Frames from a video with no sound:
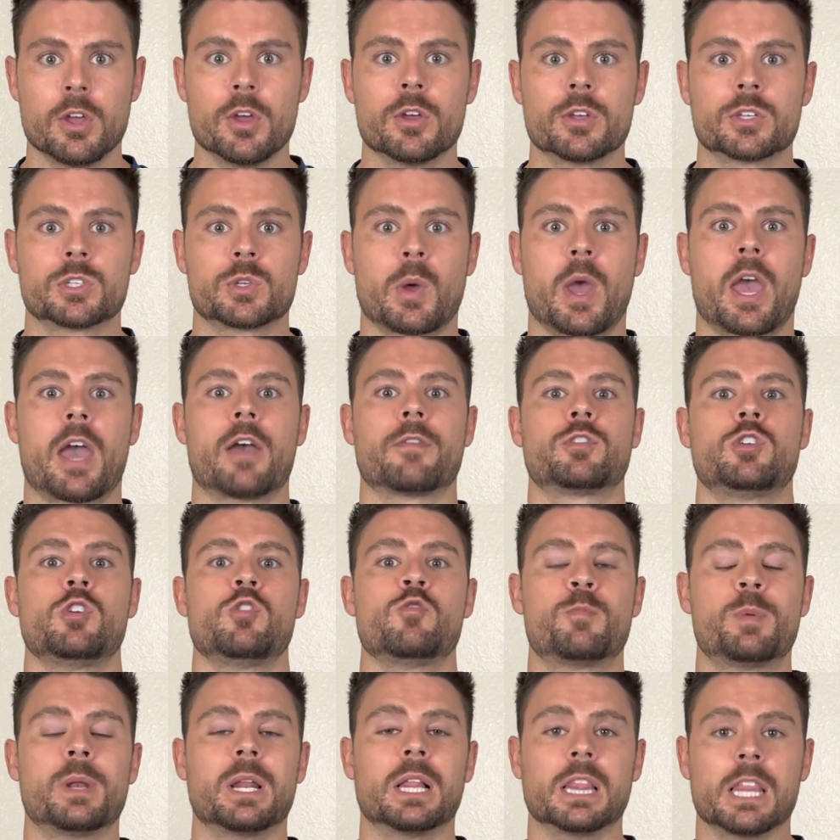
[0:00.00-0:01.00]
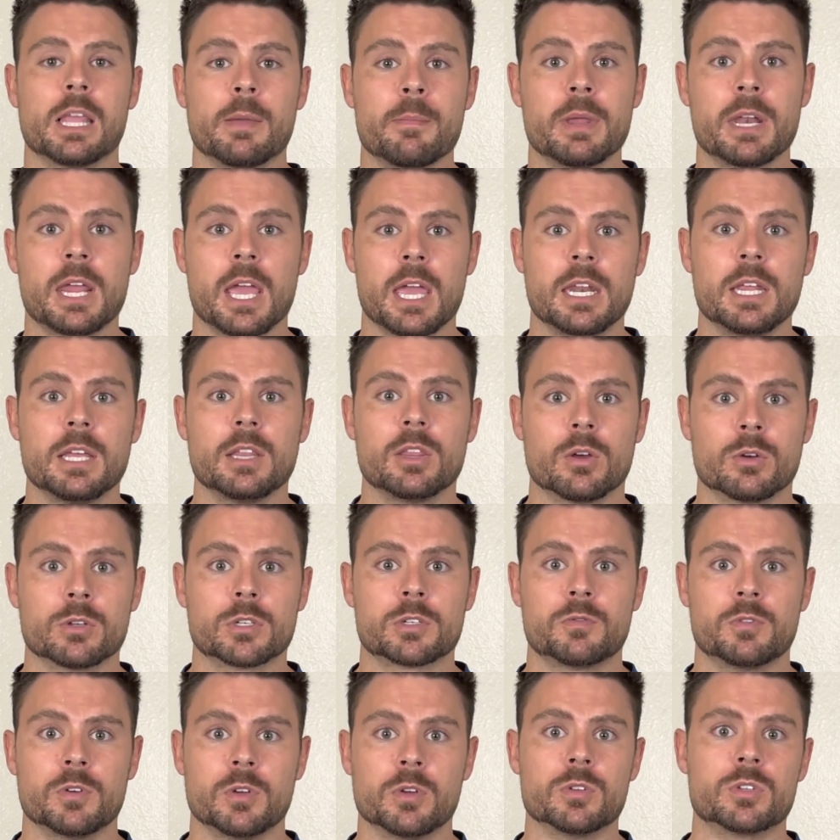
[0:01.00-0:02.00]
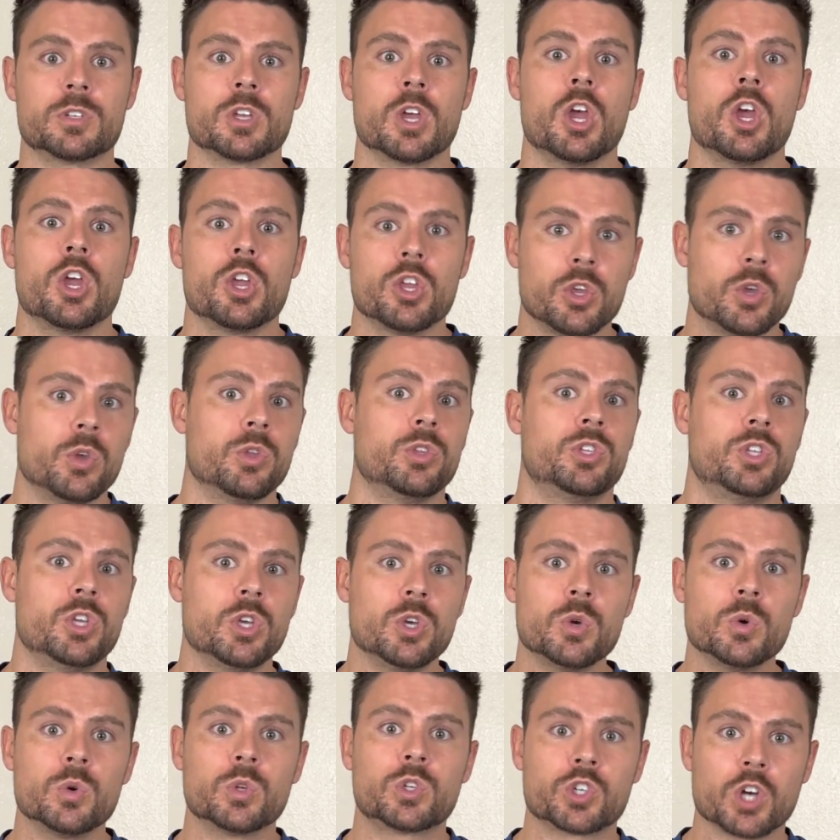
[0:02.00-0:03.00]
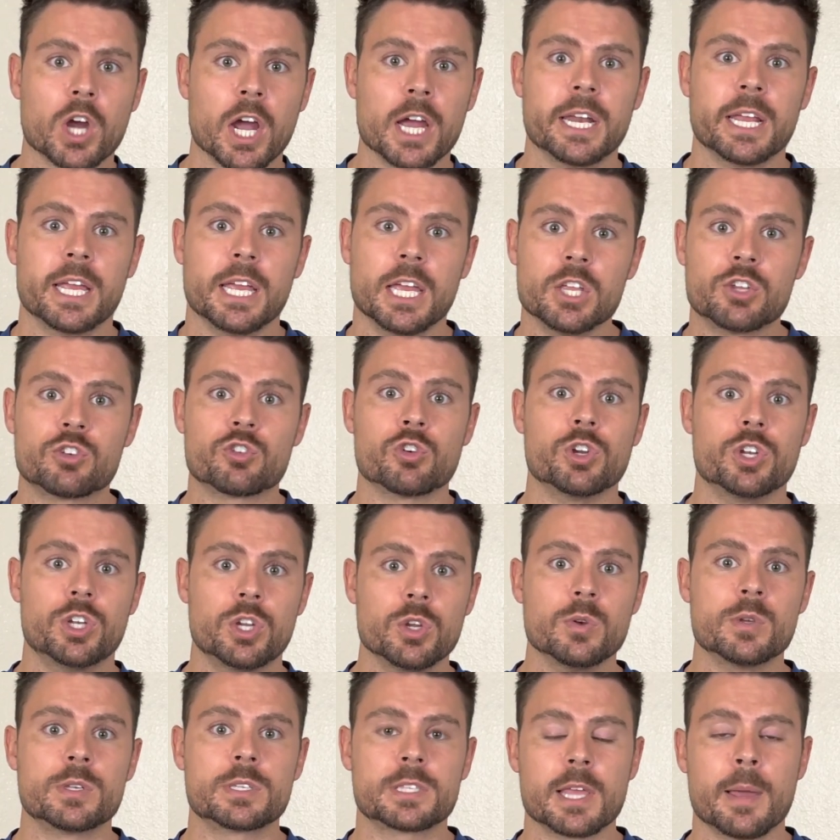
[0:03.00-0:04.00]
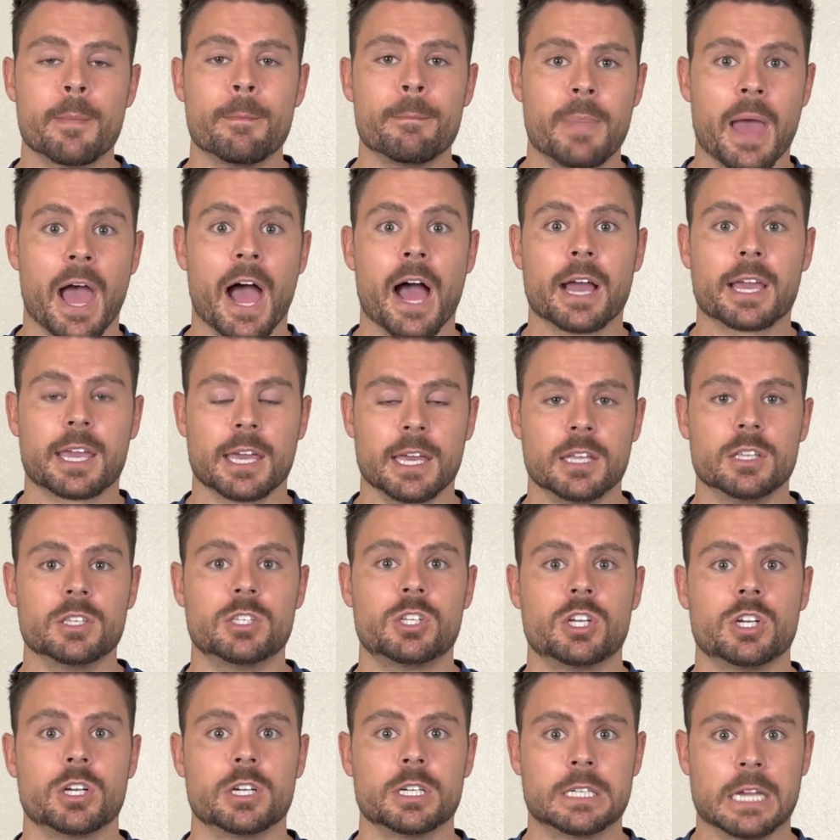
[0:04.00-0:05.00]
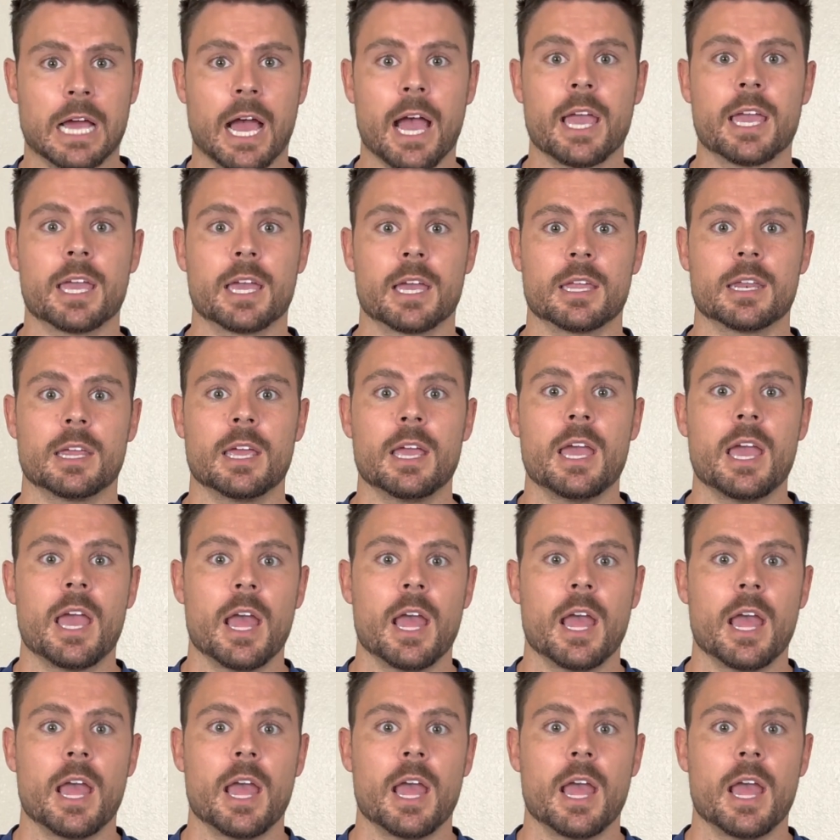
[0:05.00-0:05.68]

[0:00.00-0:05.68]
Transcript: So after you've been eliminating those foods, you do try to introduce them back into your diet.